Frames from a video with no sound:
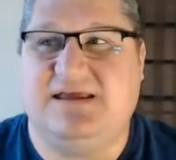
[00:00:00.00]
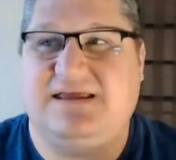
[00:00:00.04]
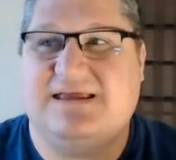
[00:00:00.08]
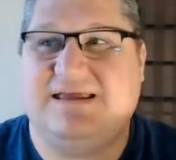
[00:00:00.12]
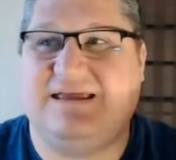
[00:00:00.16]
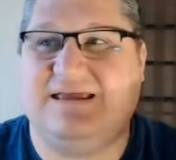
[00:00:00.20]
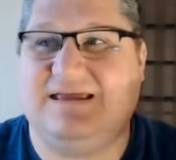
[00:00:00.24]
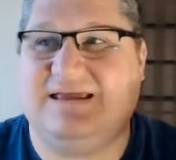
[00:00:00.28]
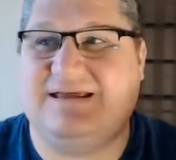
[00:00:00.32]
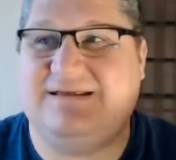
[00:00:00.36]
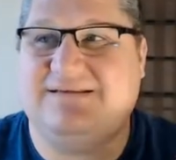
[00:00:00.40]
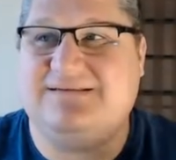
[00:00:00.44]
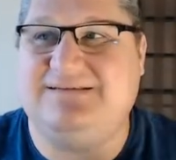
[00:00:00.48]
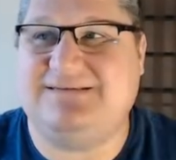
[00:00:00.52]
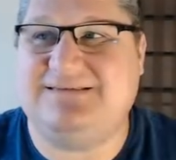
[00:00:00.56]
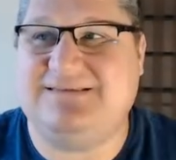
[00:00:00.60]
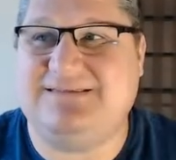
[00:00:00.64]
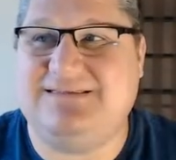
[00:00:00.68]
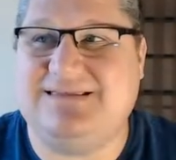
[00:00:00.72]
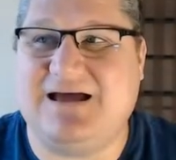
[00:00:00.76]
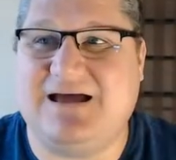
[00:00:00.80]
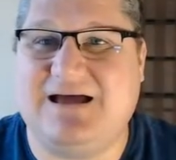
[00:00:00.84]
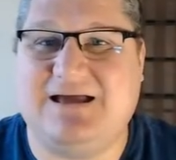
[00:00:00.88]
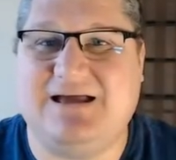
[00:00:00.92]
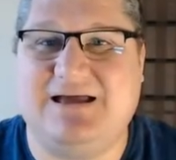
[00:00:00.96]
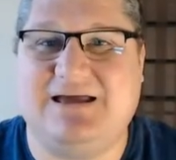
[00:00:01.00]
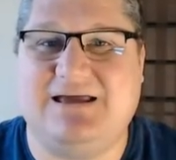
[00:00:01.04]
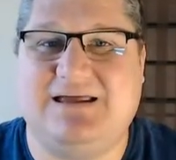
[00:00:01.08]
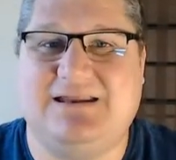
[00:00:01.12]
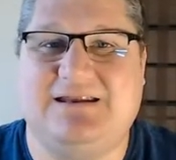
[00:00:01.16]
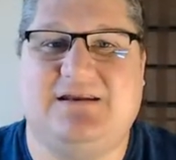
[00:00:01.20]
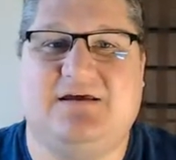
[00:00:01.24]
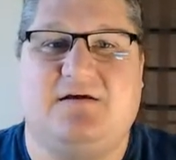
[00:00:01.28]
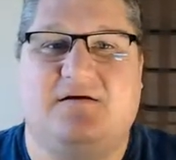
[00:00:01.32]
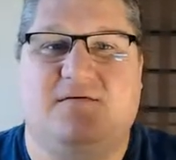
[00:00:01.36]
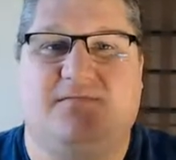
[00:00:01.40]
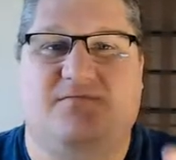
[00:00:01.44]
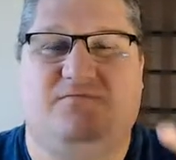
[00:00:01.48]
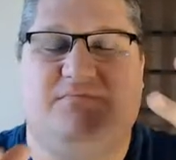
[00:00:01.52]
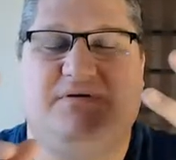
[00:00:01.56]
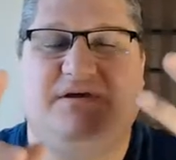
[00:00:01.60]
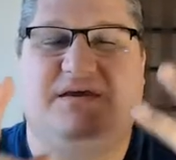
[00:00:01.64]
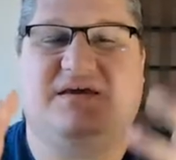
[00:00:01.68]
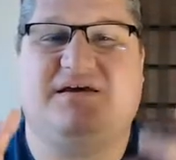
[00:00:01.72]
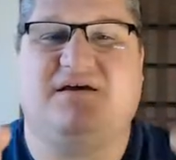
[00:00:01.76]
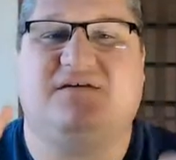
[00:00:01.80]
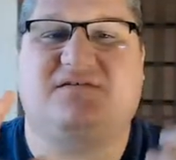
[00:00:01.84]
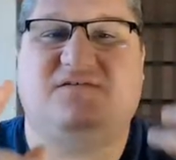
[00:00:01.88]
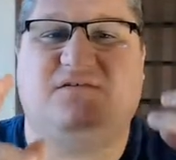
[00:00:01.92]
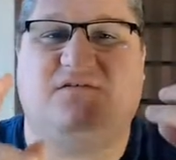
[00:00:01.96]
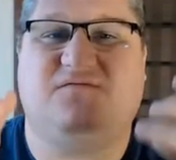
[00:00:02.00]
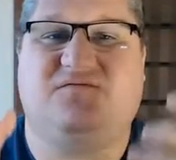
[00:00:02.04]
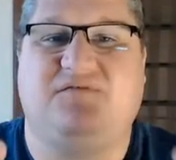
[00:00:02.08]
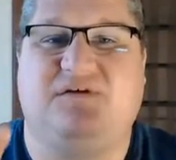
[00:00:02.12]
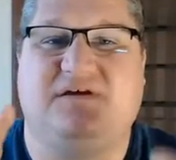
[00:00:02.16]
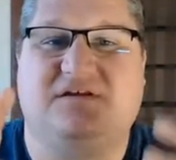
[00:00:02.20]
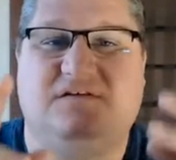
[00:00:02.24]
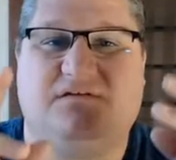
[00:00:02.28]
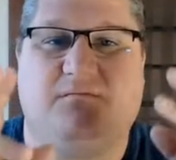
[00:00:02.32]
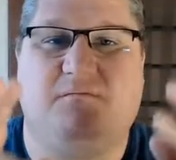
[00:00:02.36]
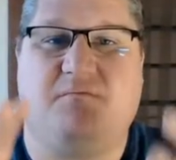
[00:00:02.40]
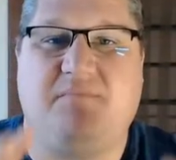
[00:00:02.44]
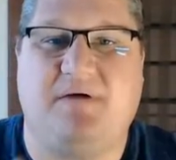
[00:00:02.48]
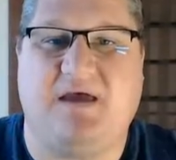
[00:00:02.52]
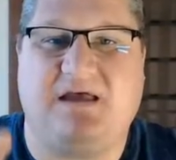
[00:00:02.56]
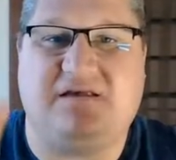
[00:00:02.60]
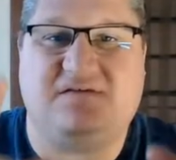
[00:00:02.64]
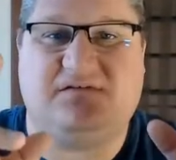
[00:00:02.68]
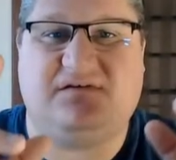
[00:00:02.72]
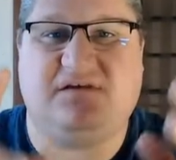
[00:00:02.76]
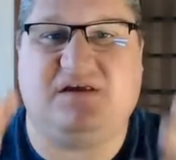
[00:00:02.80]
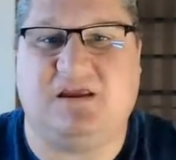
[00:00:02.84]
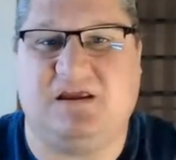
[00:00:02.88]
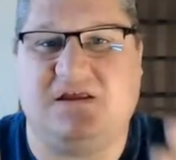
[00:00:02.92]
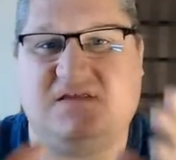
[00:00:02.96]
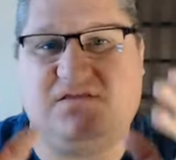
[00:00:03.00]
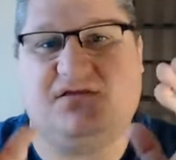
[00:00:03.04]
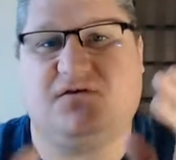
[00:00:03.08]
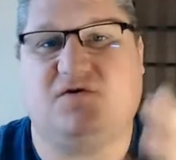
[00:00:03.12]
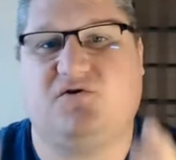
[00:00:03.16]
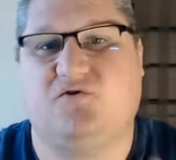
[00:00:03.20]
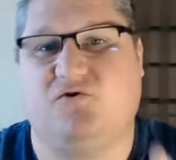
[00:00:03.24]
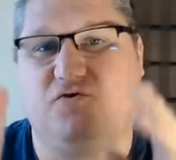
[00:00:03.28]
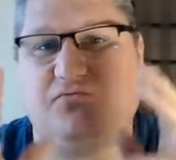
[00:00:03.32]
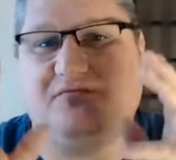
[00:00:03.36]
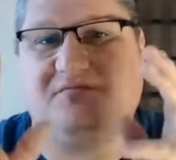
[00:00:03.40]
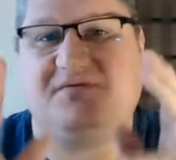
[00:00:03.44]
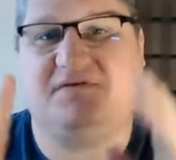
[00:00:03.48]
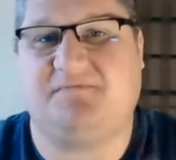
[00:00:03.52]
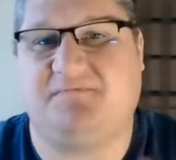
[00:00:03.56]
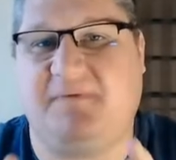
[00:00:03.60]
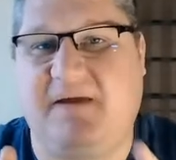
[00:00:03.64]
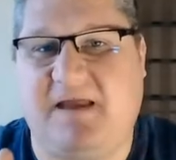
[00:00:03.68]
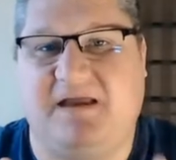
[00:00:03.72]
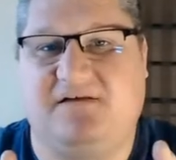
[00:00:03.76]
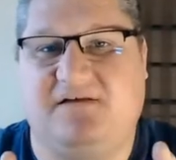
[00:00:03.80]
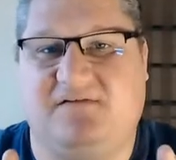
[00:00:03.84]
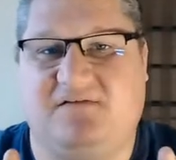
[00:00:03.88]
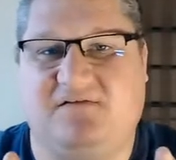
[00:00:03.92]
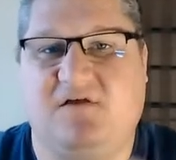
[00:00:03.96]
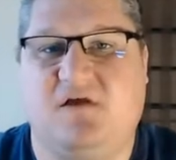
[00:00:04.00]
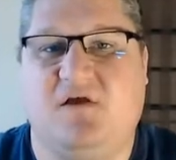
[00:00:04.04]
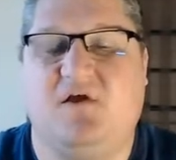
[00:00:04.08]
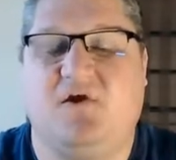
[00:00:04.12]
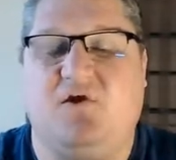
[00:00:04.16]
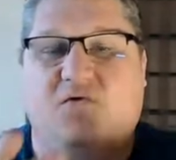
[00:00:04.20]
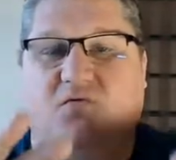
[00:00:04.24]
is done because it fits best in the group space.